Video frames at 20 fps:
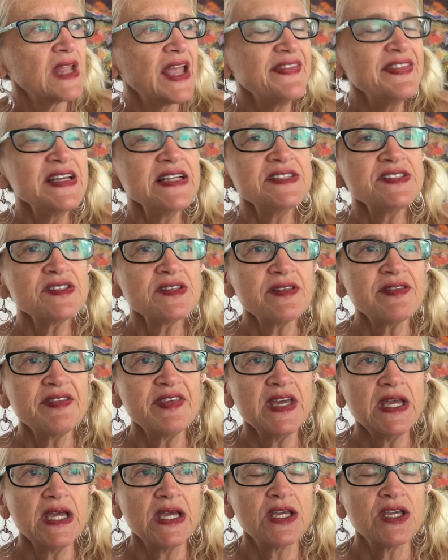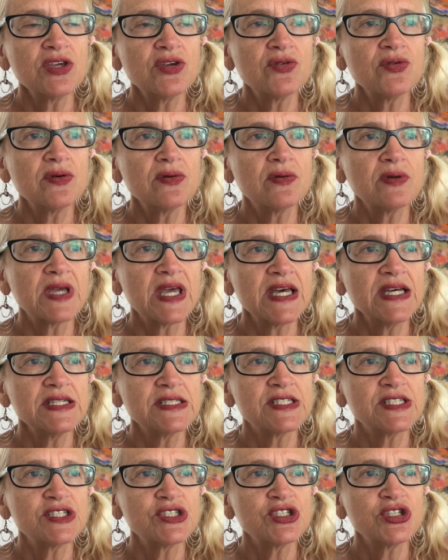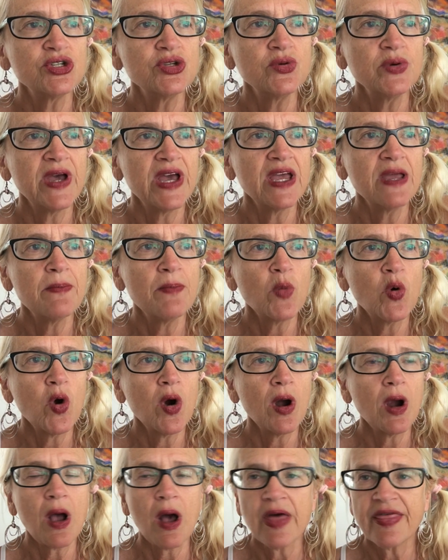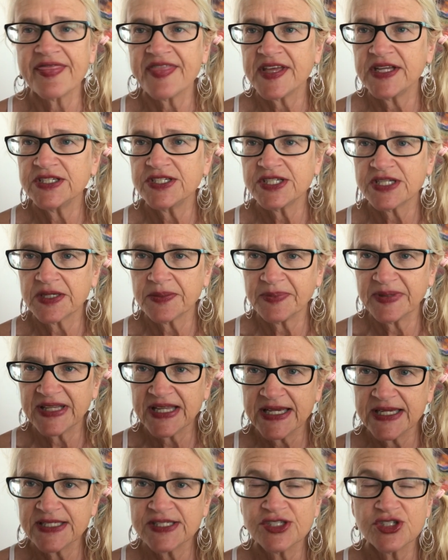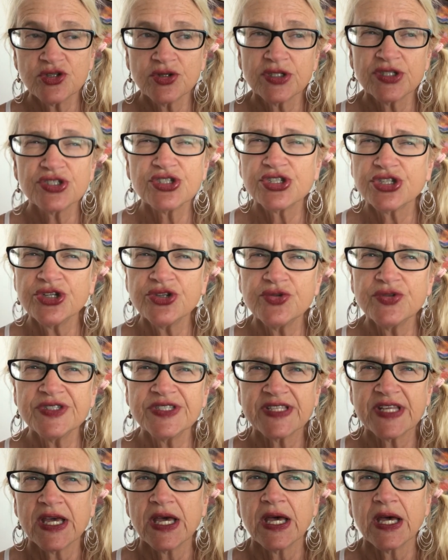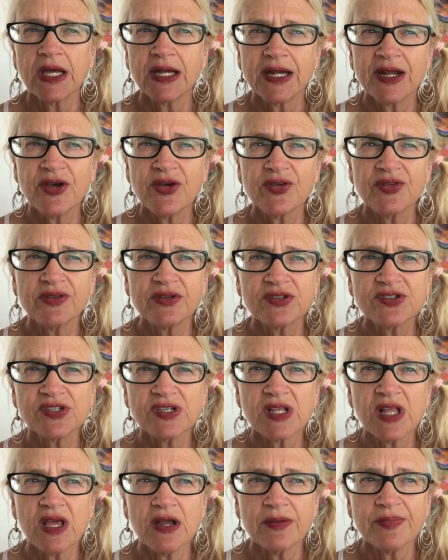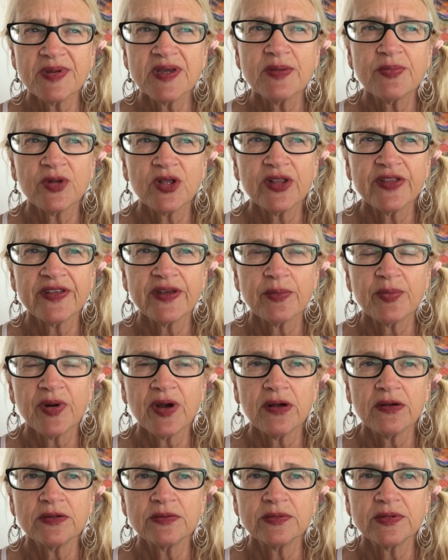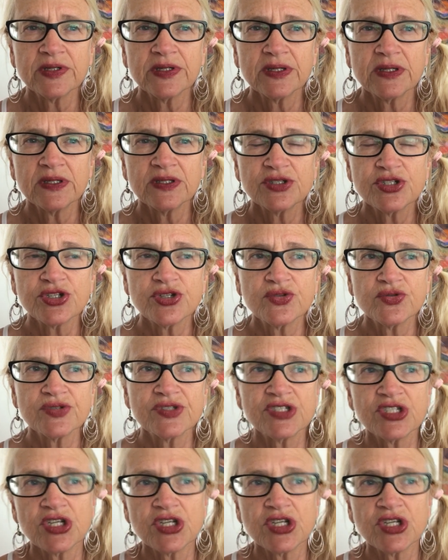that's the thing. You get to a more authentic place. You can choose that. Now, there's a lot of people that probably choose